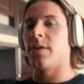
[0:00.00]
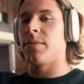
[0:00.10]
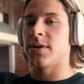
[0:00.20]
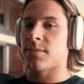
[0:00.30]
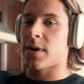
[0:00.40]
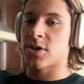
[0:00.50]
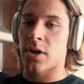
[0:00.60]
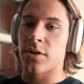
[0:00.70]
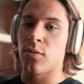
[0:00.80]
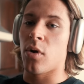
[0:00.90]
it because I'm not
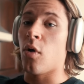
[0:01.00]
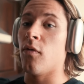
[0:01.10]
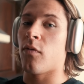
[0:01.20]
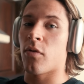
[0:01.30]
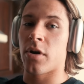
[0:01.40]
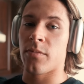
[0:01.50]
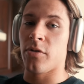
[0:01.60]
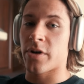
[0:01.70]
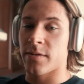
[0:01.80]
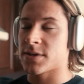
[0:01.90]
trying to do a whole 400
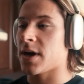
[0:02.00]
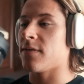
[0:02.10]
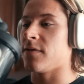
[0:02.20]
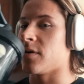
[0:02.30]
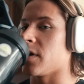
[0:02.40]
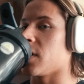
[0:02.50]
milligrams caffeine right